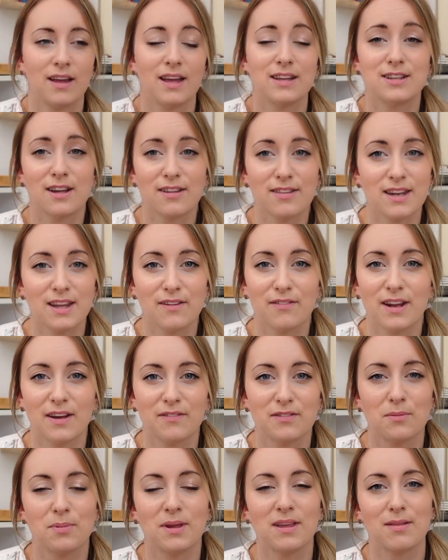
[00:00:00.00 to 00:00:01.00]
It doesn't even
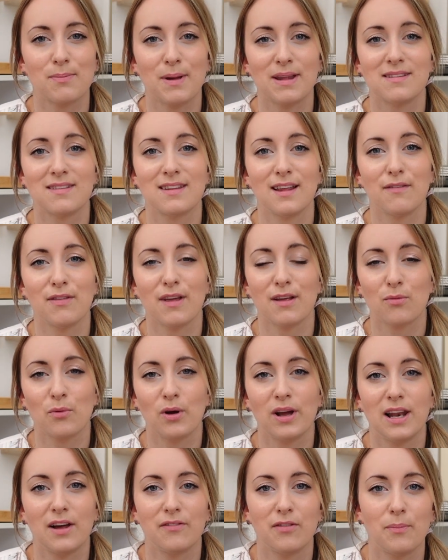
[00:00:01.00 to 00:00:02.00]
have to be expensive. That's
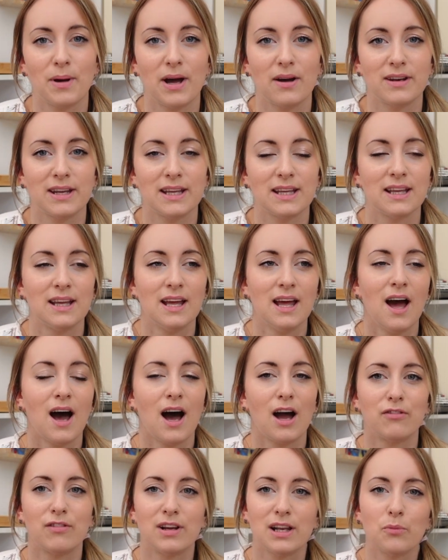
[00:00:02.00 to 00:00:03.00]
what I love about it.
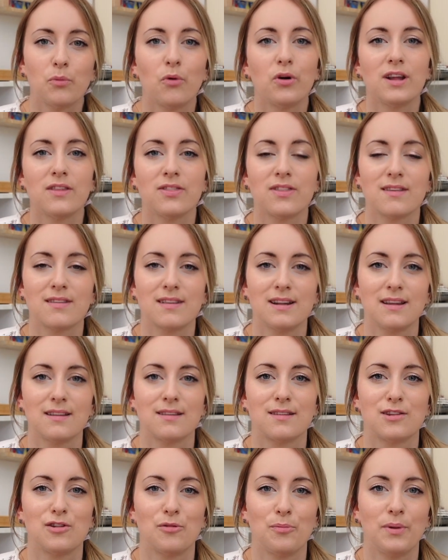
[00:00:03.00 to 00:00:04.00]
I really wanted this
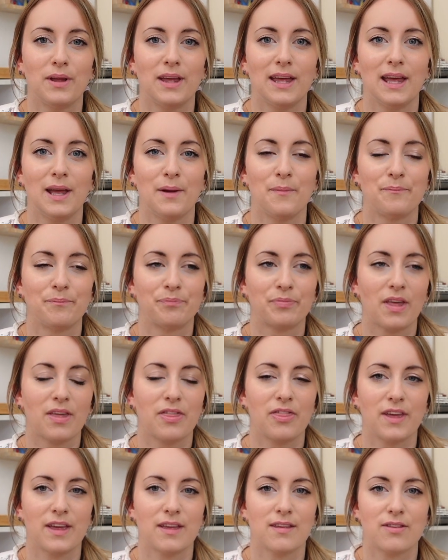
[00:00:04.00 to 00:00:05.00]
list to be
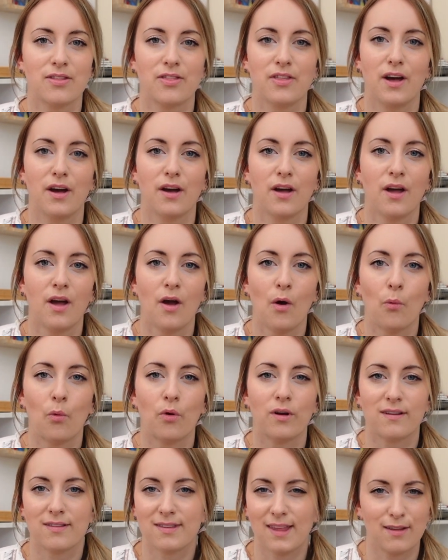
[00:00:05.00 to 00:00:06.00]
things that
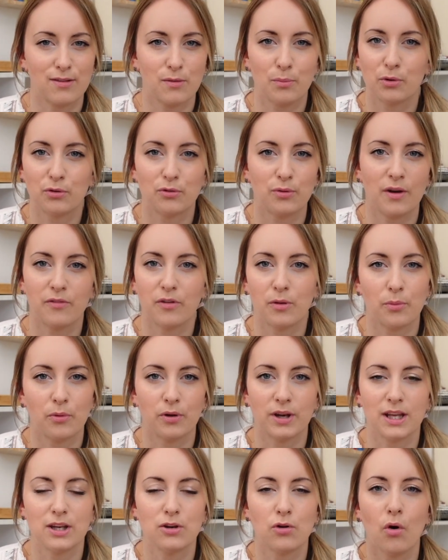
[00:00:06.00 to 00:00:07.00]
were accessible to
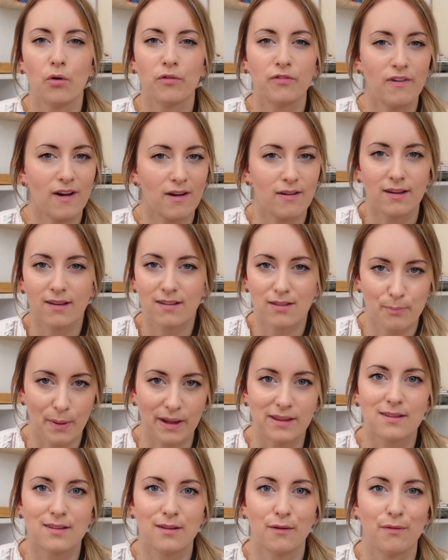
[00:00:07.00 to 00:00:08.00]
everybody, not very
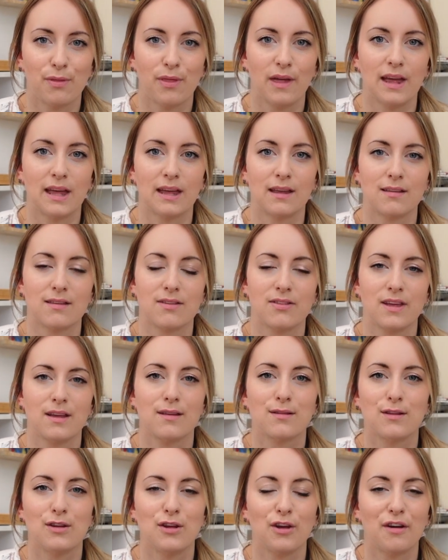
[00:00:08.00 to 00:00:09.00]
expensive things
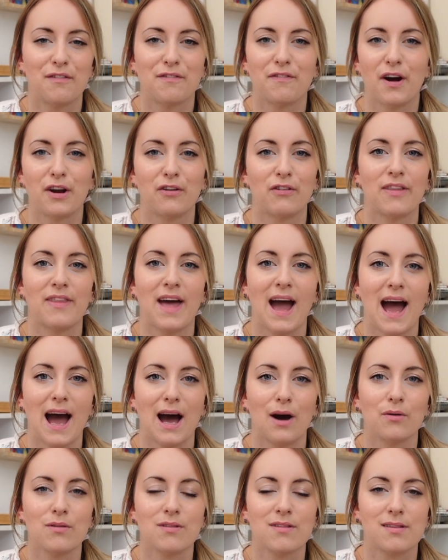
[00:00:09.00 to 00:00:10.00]
that you can find around the
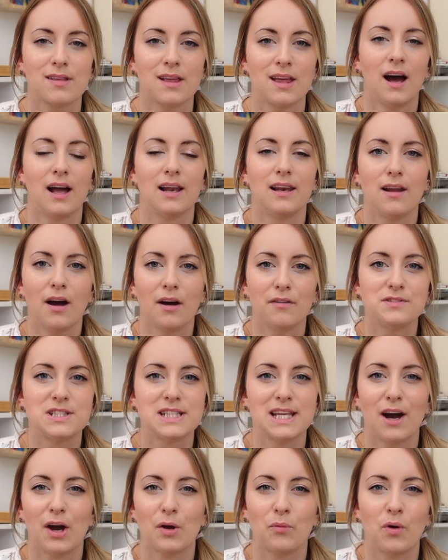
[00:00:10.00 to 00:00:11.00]
house. I love
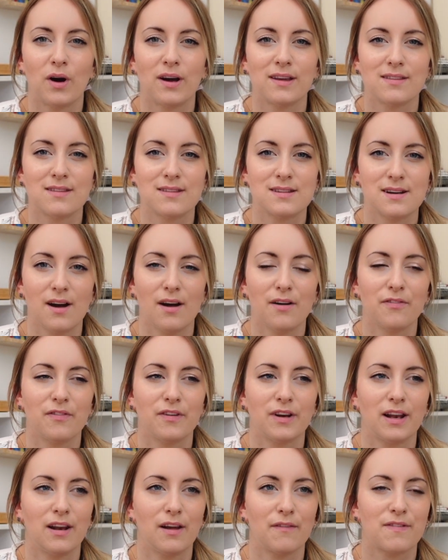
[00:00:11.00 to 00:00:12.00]
DIY stuff
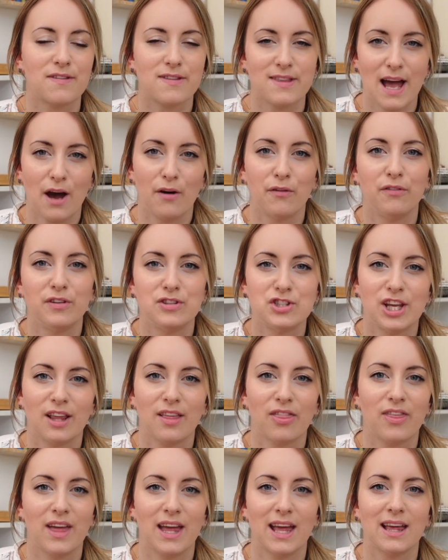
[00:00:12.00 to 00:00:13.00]
and I love
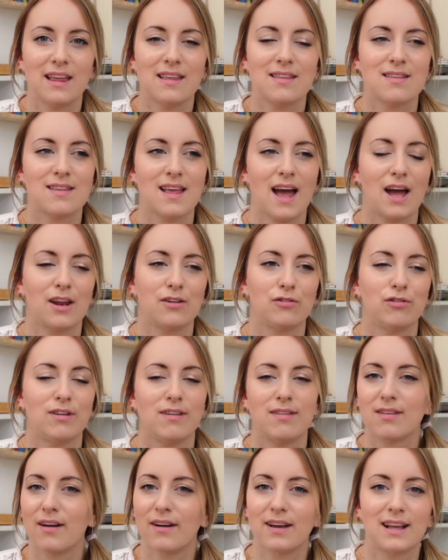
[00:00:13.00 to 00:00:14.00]
salvaging things and
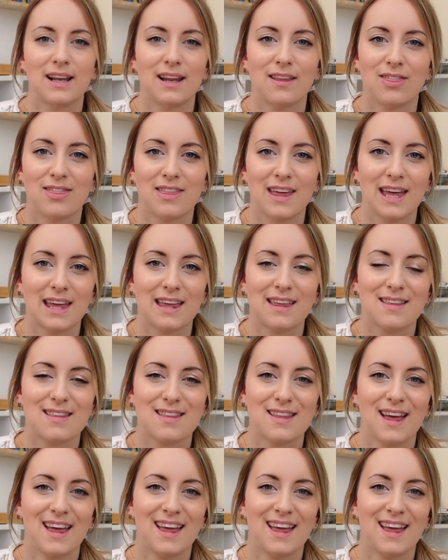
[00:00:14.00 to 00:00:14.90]
recycling things.